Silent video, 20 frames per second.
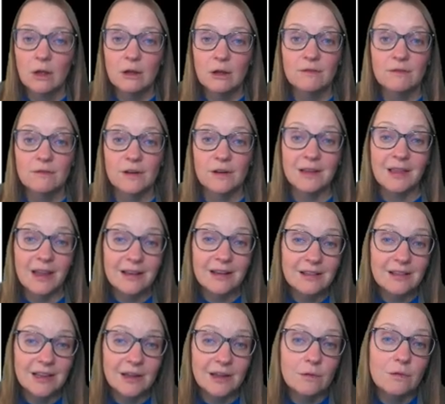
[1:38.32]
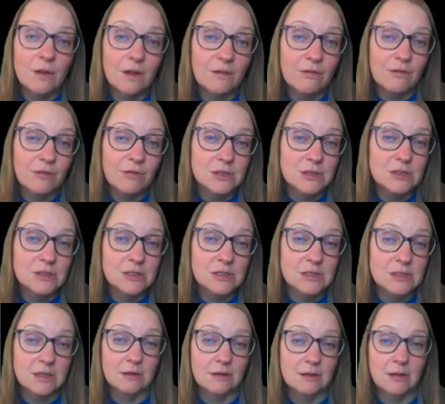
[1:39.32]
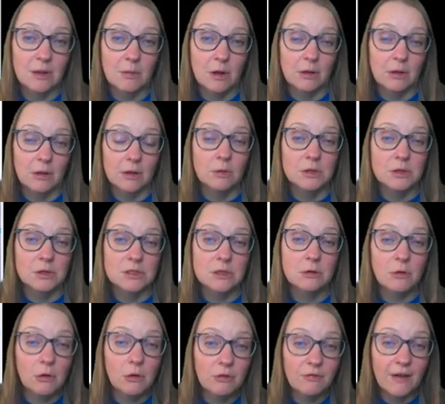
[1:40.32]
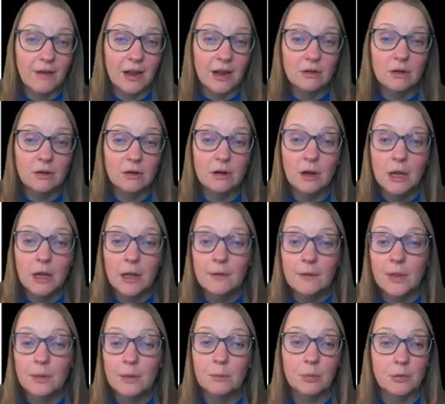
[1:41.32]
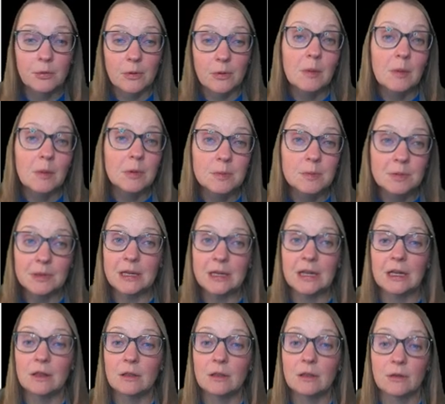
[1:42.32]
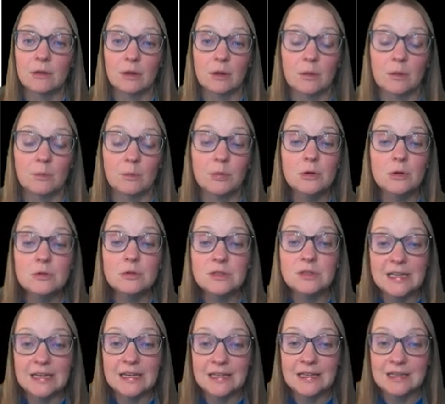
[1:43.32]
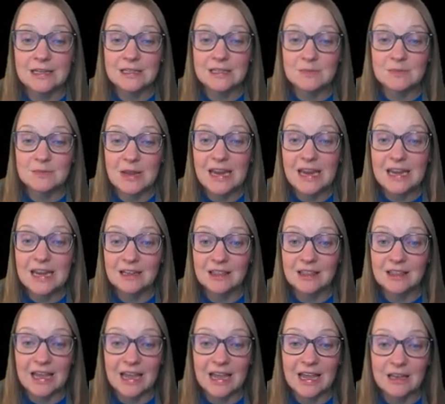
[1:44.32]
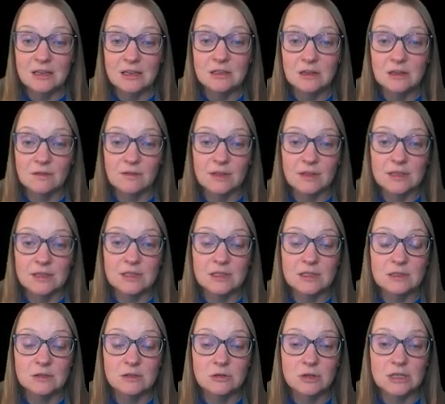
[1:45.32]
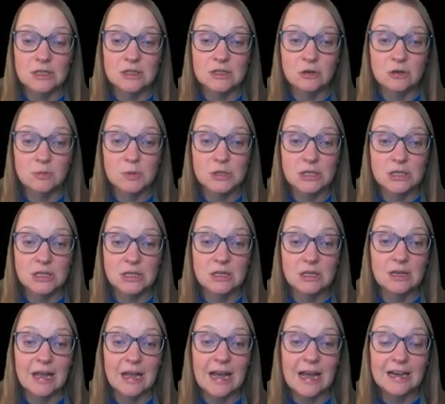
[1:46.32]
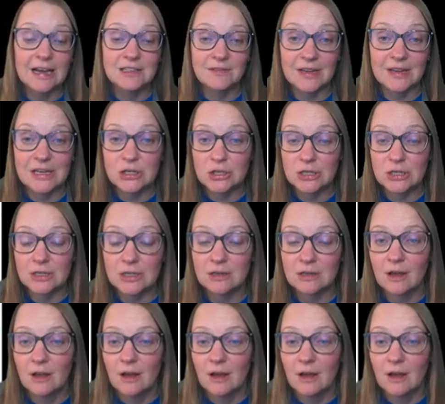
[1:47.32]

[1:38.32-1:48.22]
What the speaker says: Very likely, if this signaling molecule is a growth factor, then probably the protein that's made at the end of this transcription activation